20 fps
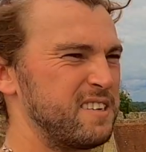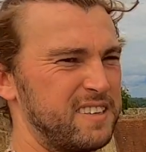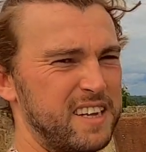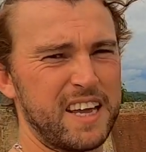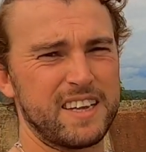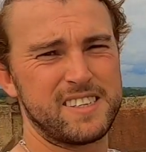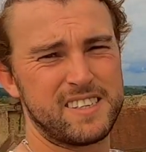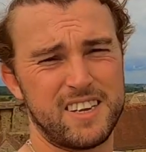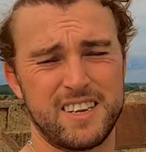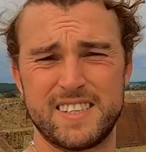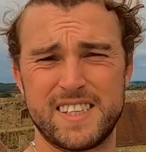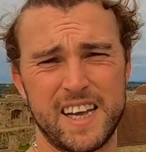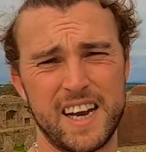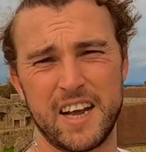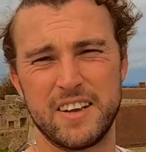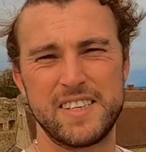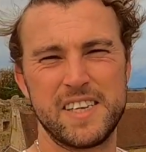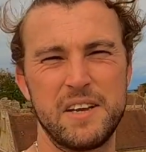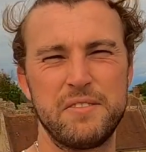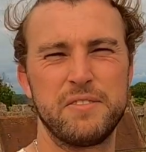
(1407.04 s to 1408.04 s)
Gets a ten
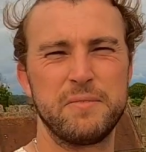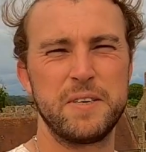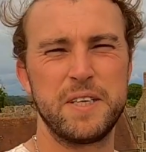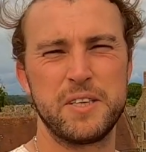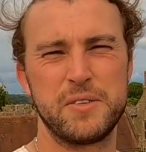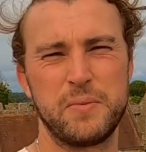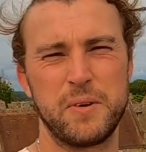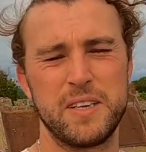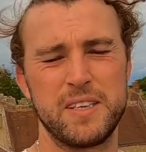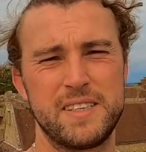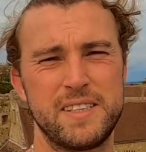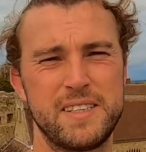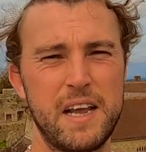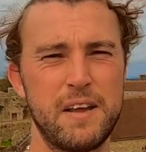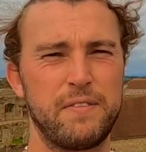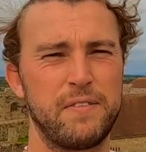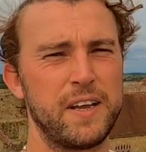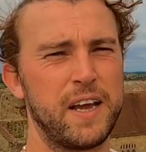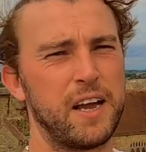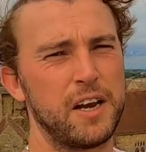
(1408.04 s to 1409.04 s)
out of ten for me, this one.
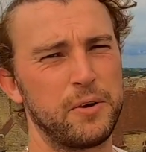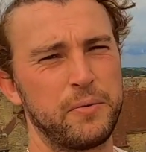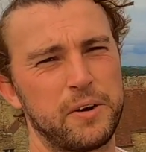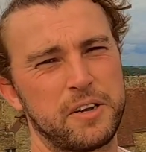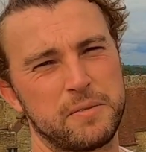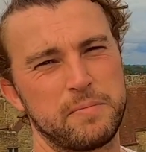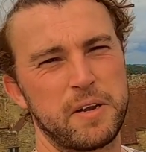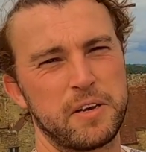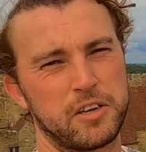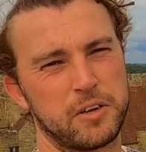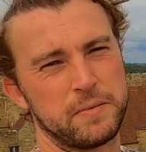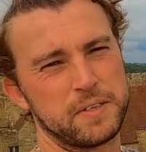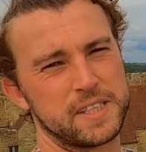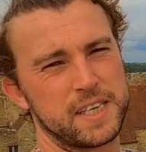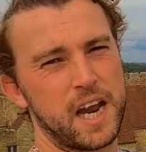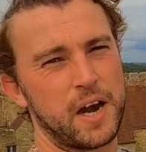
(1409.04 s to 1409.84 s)
Definitely highly recommend coming to